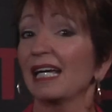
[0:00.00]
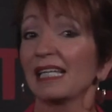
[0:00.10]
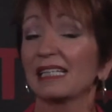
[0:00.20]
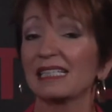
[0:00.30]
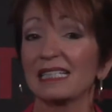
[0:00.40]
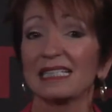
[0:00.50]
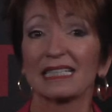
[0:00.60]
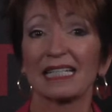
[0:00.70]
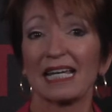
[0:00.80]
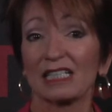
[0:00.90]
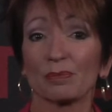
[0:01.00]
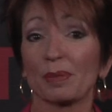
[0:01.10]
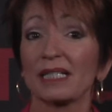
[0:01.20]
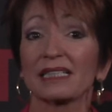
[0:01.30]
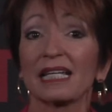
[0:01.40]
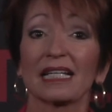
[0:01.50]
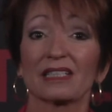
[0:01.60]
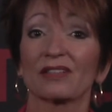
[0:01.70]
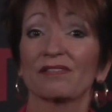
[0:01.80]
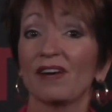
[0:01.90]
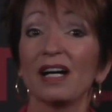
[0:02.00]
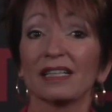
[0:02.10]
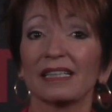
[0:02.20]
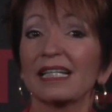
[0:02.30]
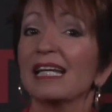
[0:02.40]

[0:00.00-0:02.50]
and the DCH Breast Cancer Fund